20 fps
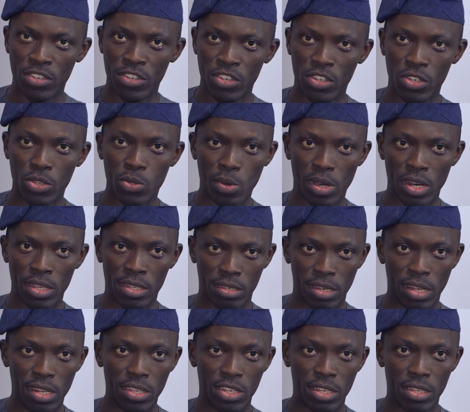she's quite
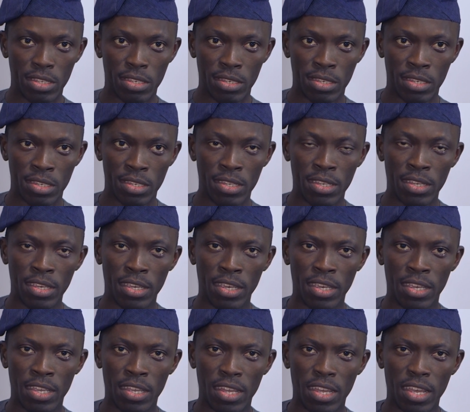intelligent,
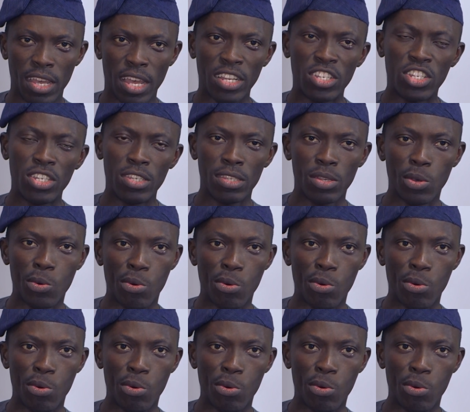and she's the